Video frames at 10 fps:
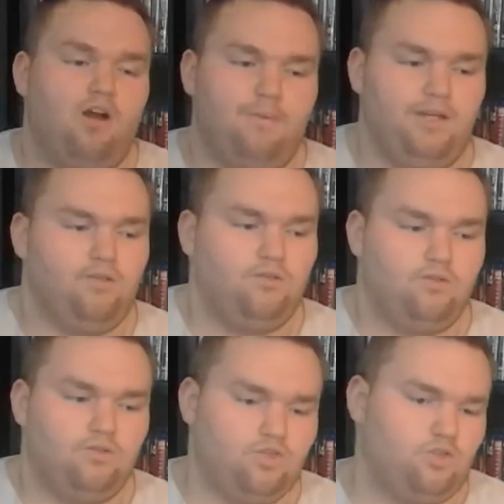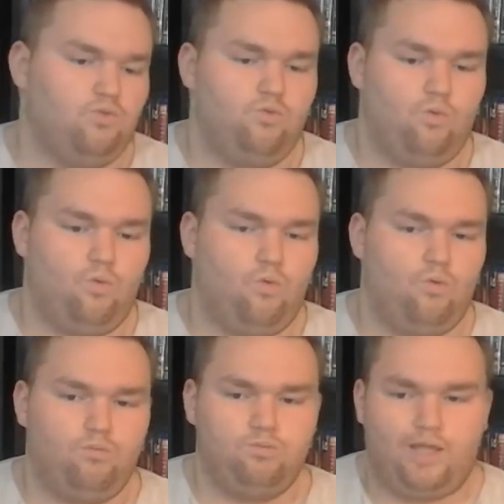I mean, just
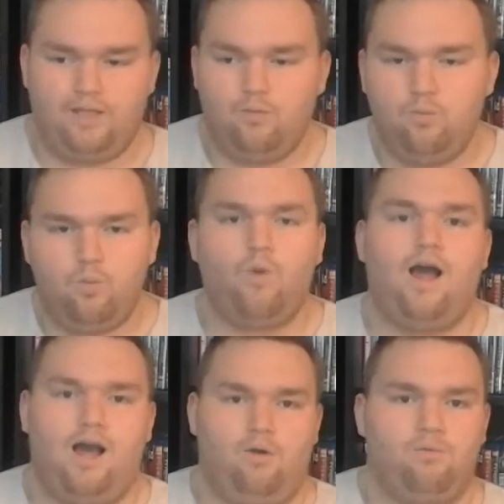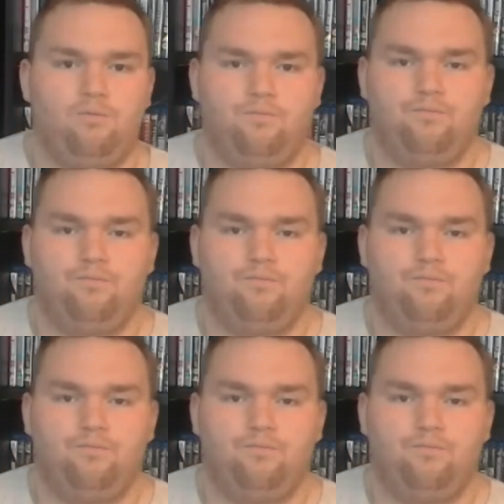like, wow.